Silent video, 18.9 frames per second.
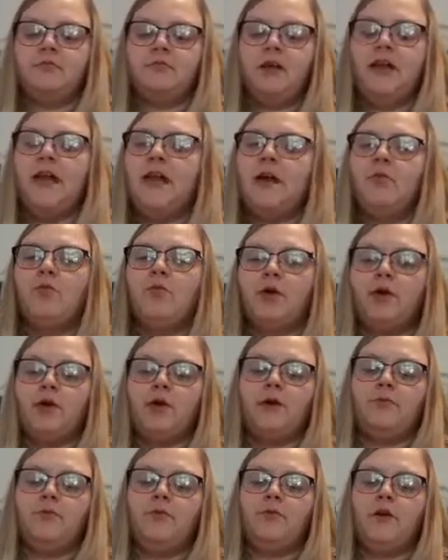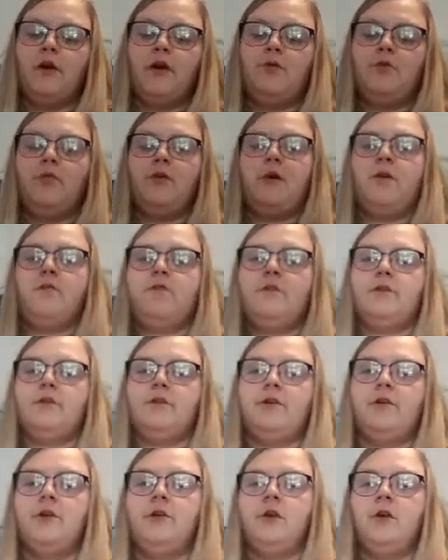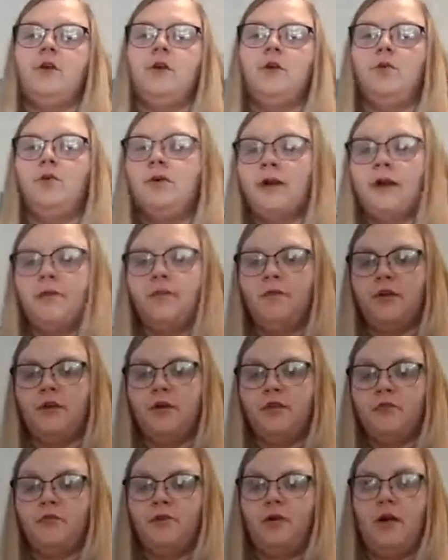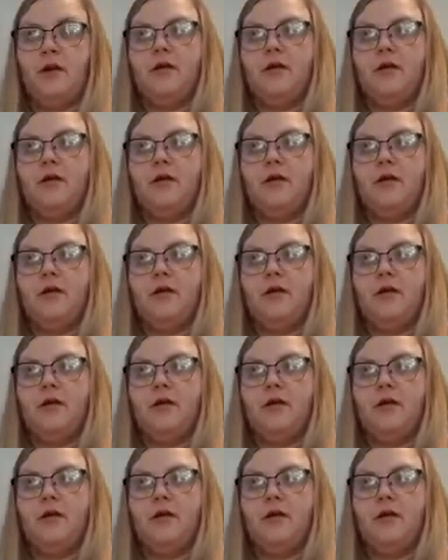I can't work them the way I want for what I'm looking for.